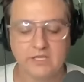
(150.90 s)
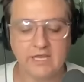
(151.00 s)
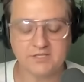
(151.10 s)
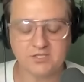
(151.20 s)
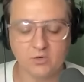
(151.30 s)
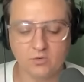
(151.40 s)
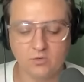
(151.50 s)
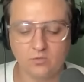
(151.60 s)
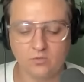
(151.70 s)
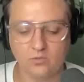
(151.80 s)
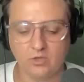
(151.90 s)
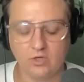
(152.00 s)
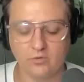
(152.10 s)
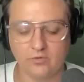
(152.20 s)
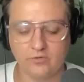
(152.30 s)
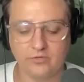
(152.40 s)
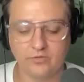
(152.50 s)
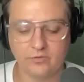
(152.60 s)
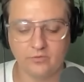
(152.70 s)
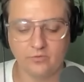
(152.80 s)
Yeah. So, you know,
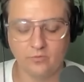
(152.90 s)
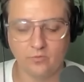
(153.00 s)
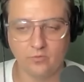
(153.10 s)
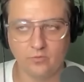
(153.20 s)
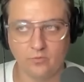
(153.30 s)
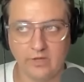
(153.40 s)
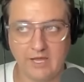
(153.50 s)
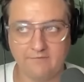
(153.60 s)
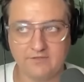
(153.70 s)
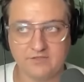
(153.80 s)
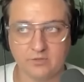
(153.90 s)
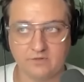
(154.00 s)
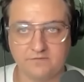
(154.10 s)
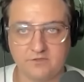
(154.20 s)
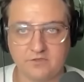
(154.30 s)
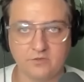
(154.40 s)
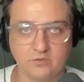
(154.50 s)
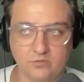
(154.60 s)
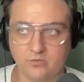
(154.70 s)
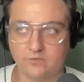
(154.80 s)
we have these sort of
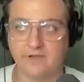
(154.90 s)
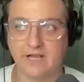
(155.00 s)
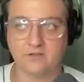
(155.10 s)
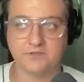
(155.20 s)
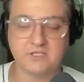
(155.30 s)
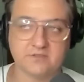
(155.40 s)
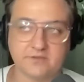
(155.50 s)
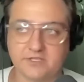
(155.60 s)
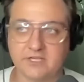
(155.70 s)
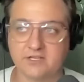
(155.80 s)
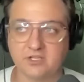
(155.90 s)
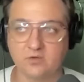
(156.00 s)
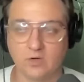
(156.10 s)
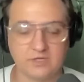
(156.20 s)
two faculties for attention.